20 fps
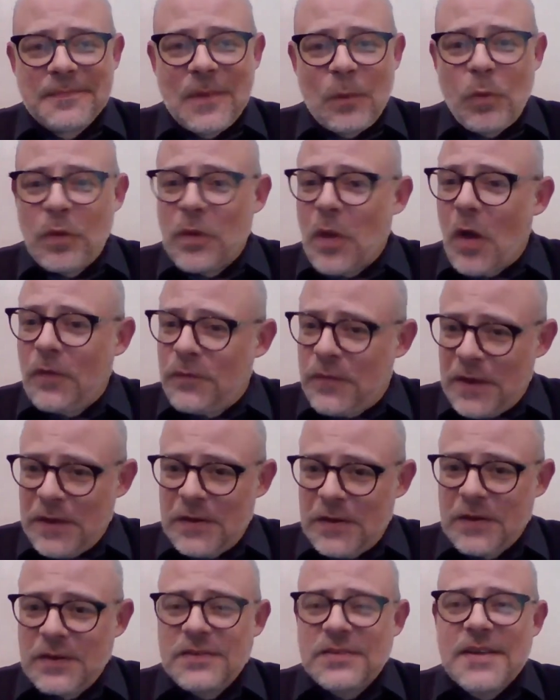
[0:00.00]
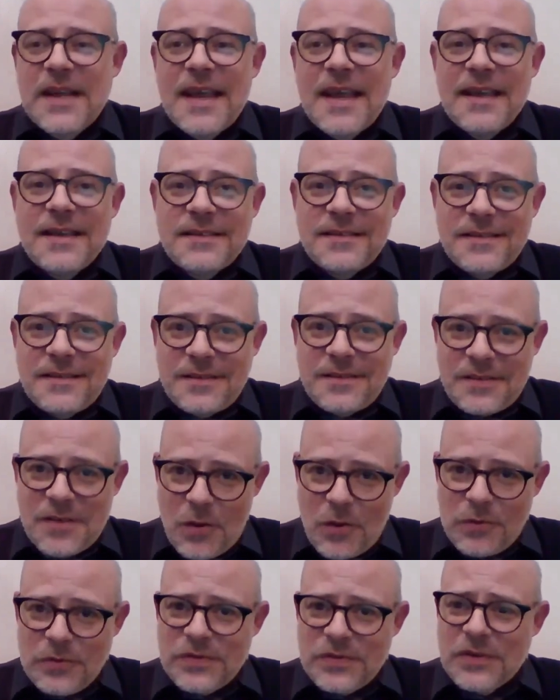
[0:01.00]
With all fingers and
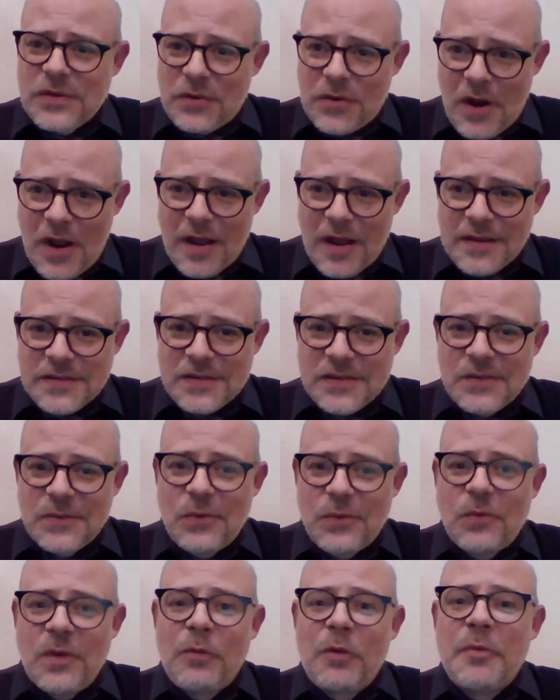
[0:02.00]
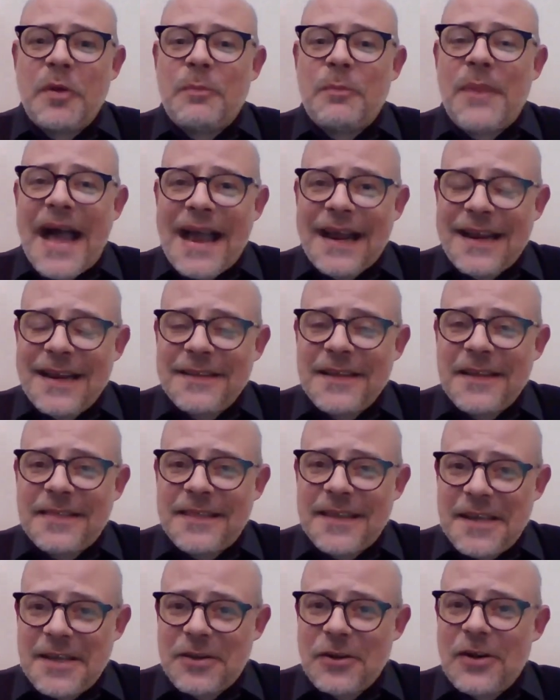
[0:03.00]
toes crossed, we will be back in the
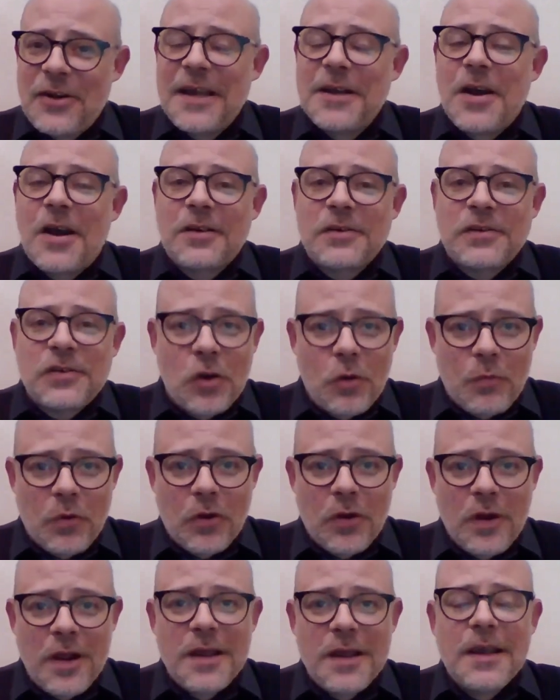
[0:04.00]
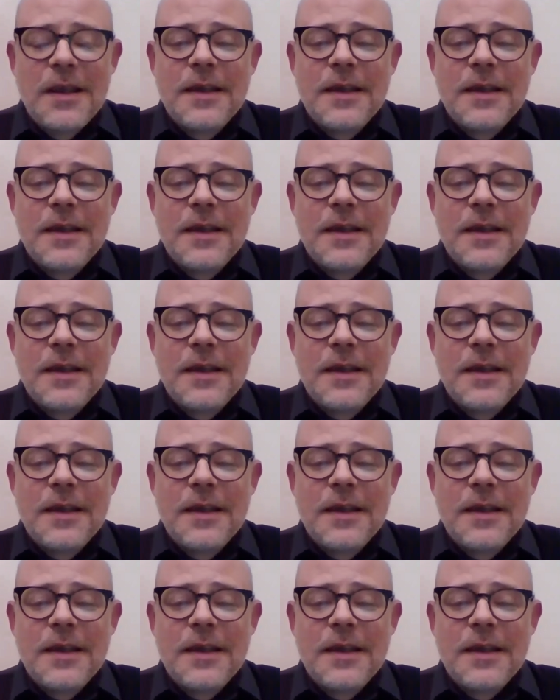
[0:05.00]
theater in October